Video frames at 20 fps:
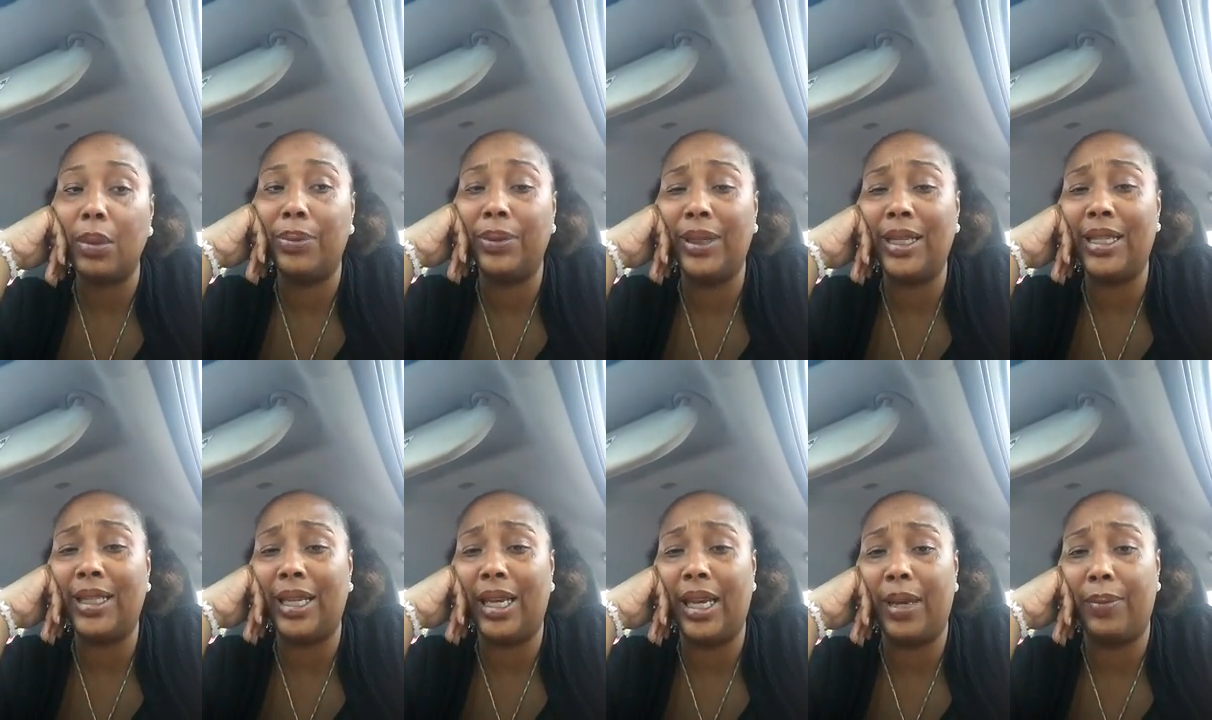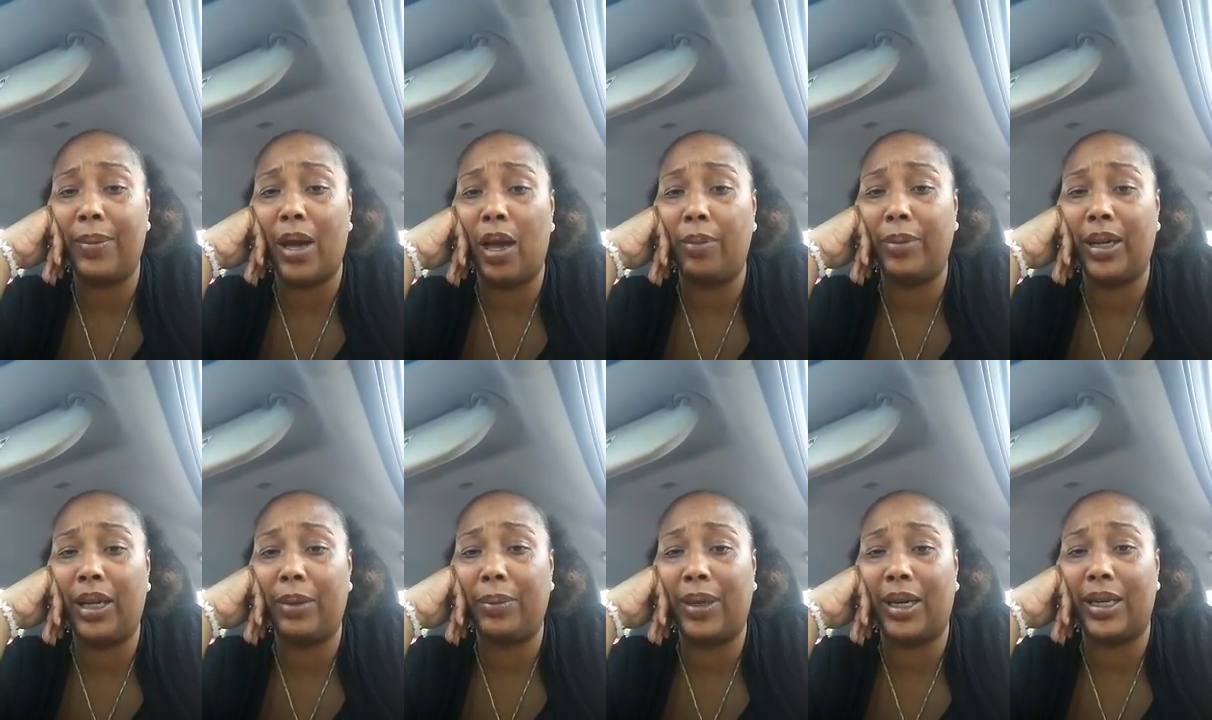Please email
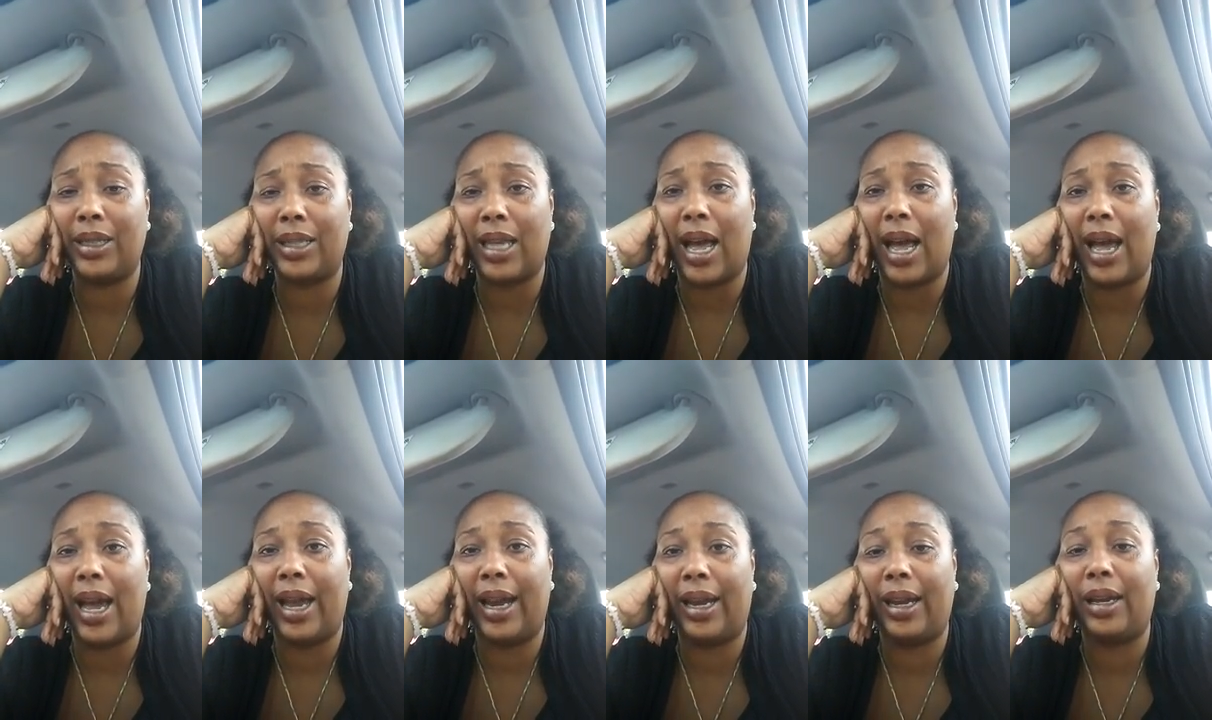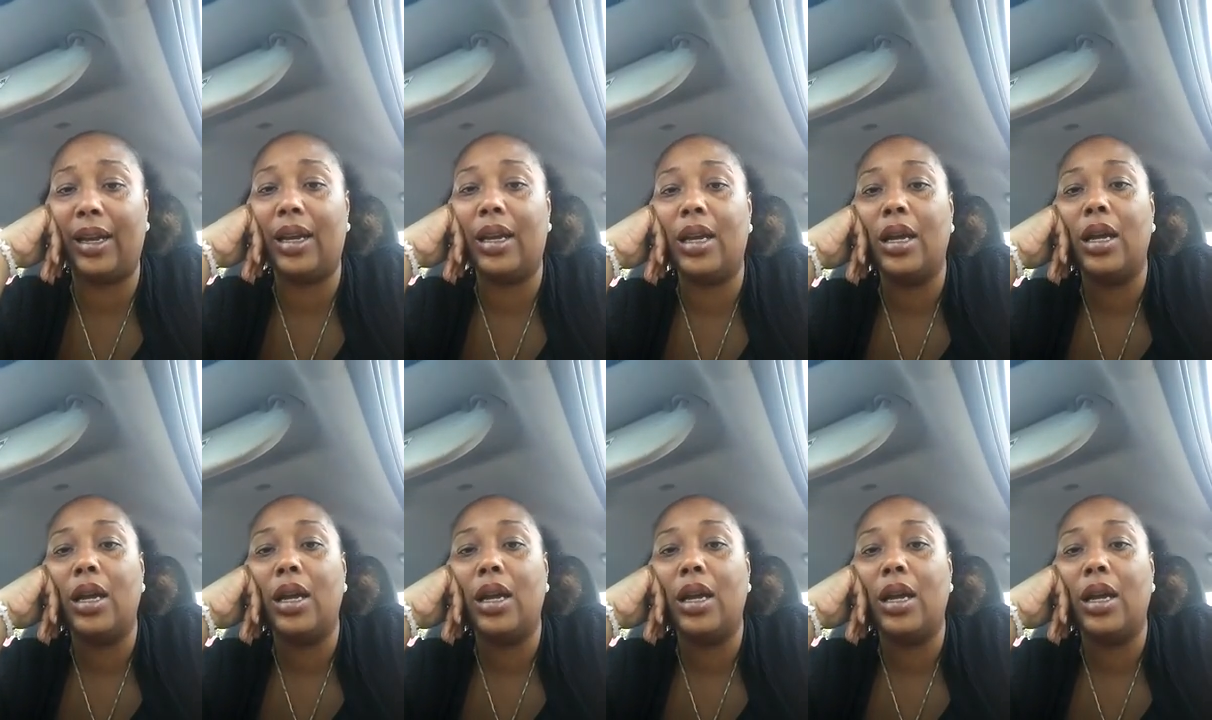me, because I